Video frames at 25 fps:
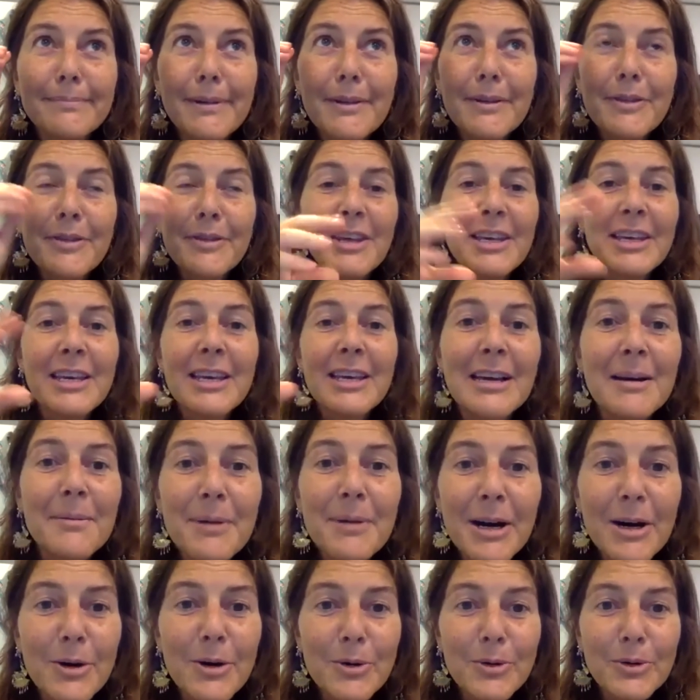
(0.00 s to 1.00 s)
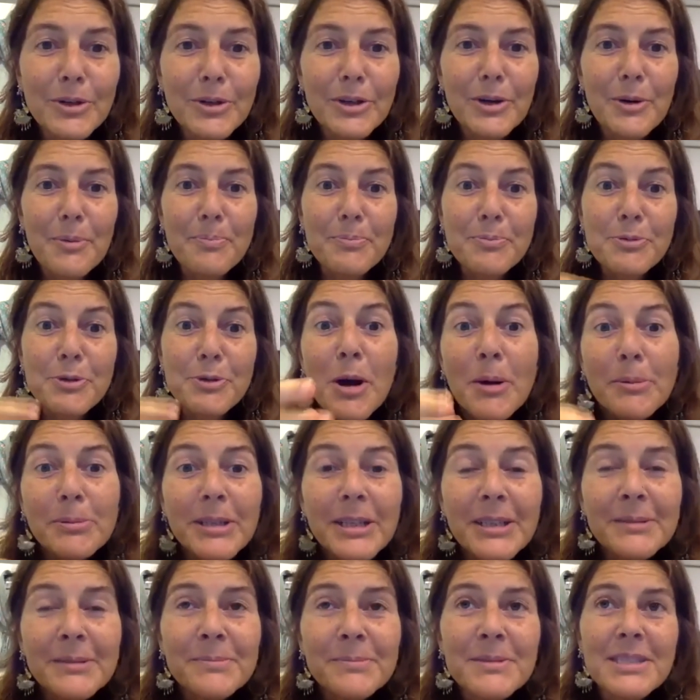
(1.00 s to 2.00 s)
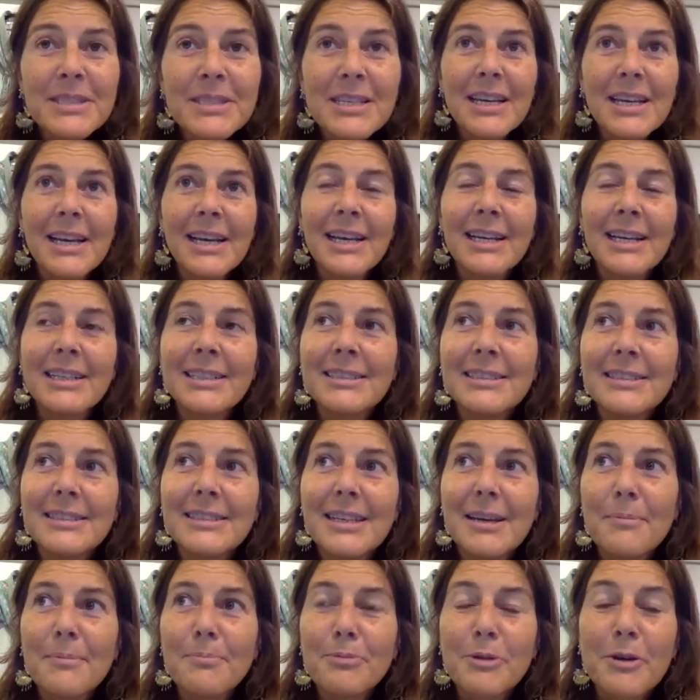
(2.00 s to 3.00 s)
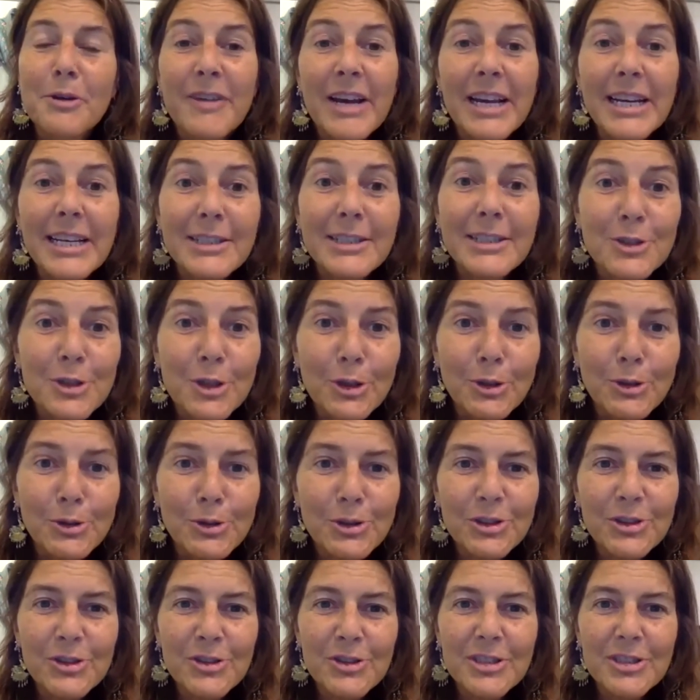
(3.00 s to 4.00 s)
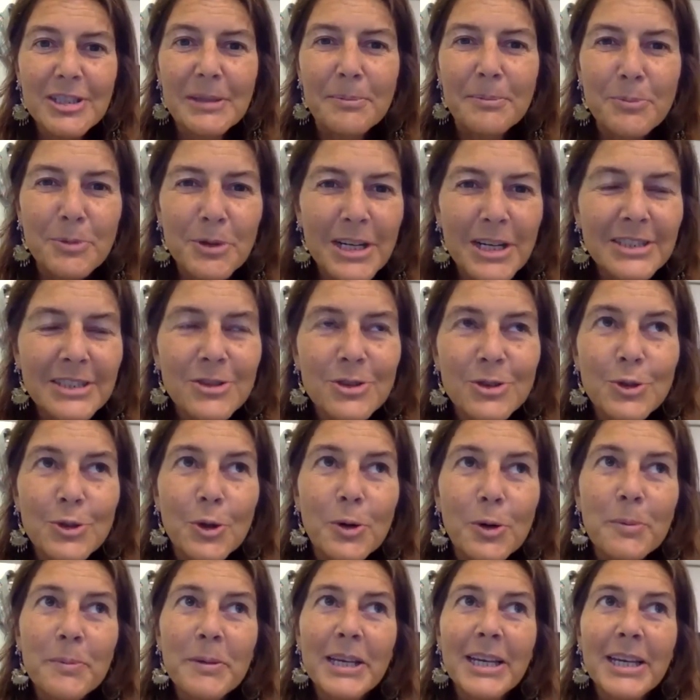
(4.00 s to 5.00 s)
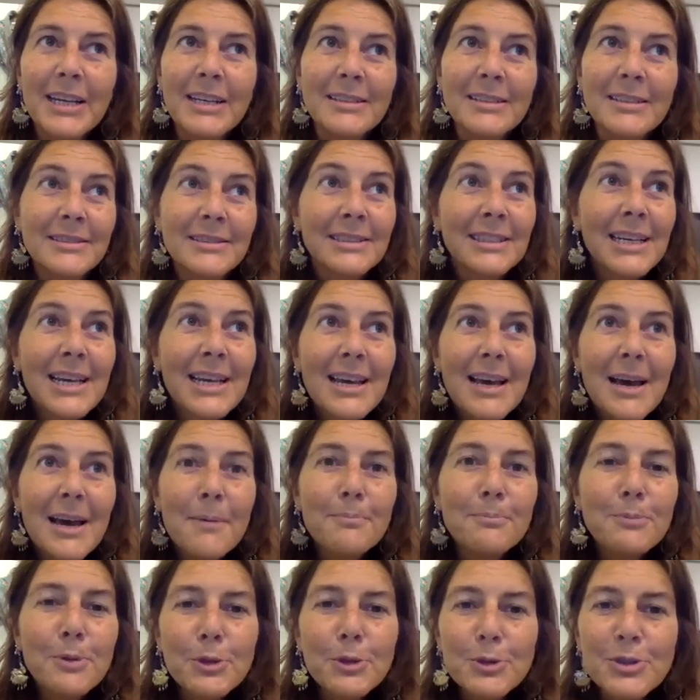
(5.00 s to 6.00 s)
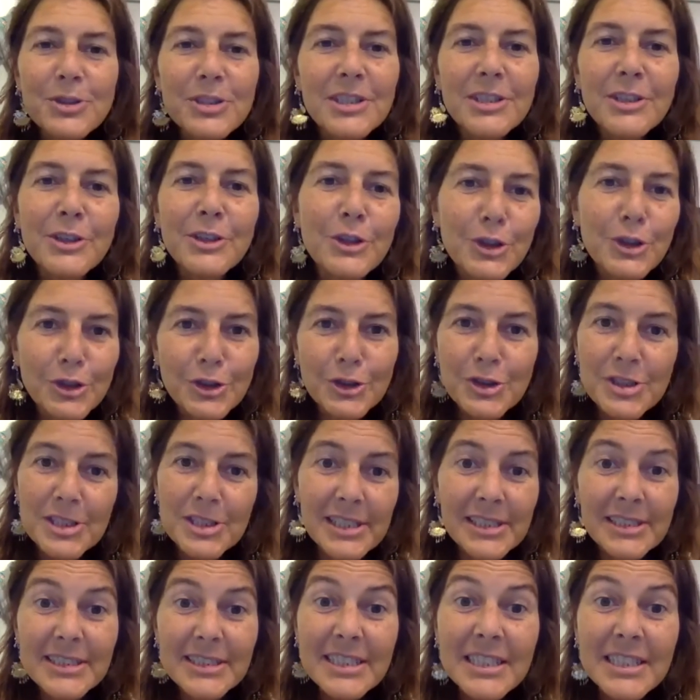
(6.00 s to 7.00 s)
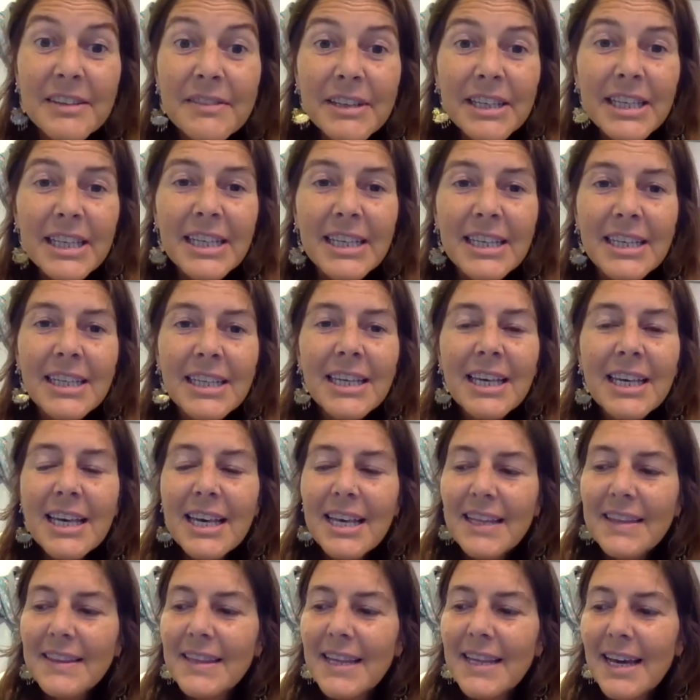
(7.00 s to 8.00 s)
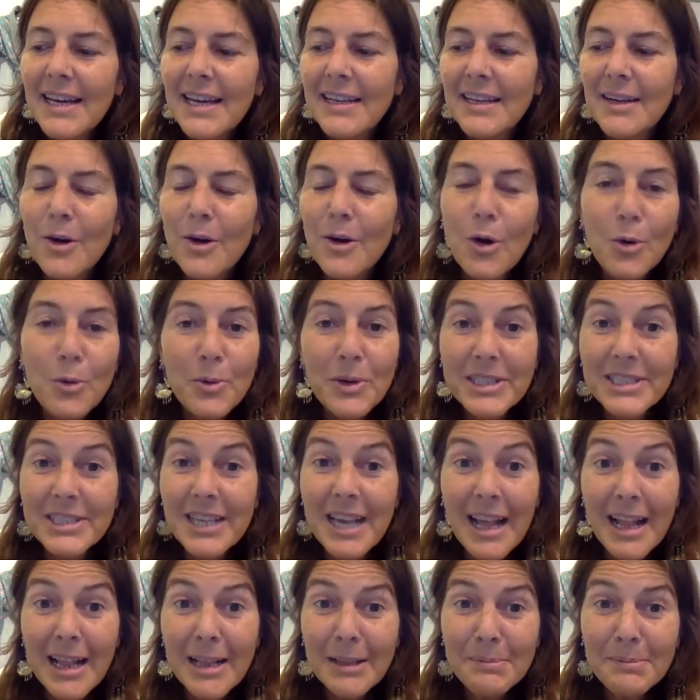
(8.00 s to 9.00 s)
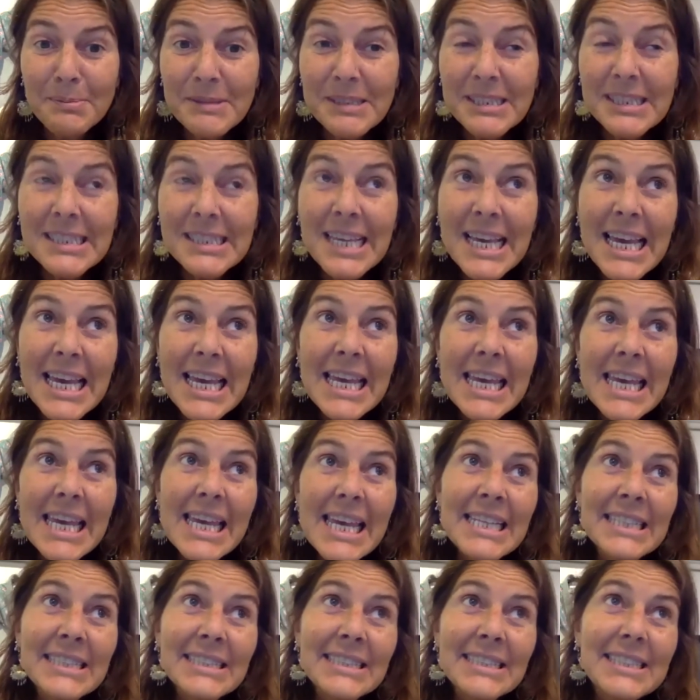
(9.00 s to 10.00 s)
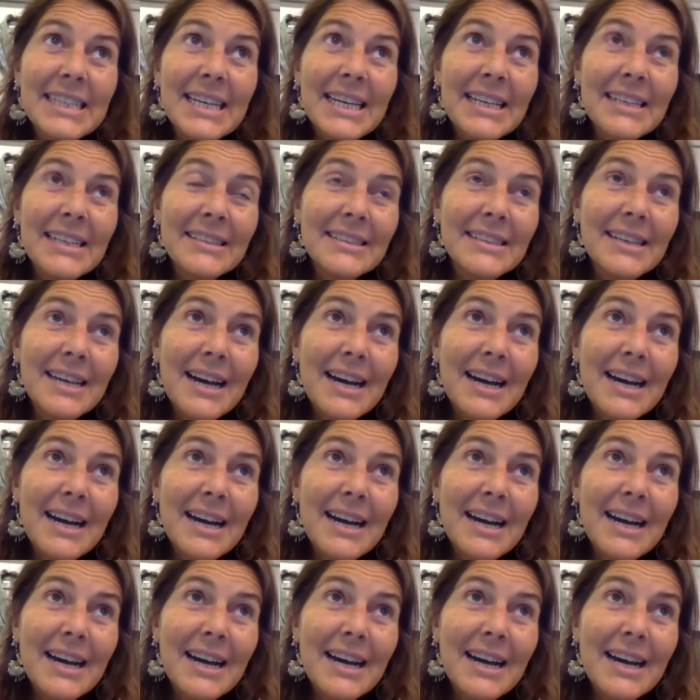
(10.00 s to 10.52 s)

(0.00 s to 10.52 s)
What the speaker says: thinking about problems and providing solutions, and brainstorming and boosting your creativity. That always helps. And then